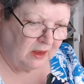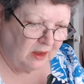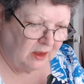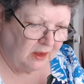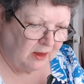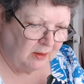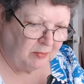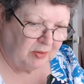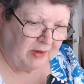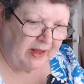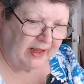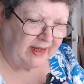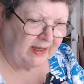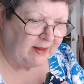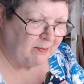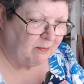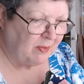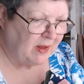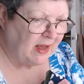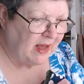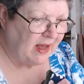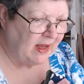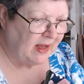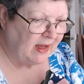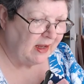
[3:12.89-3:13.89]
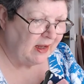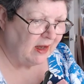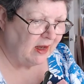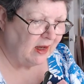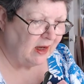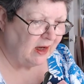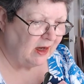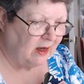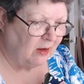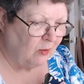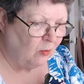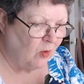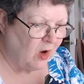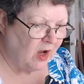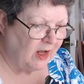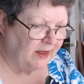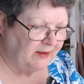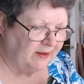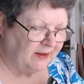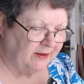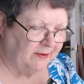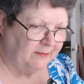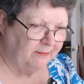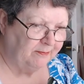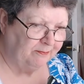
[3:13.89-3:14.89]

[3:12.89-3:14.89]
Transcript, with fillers: A blanket bag, uh, Wanda.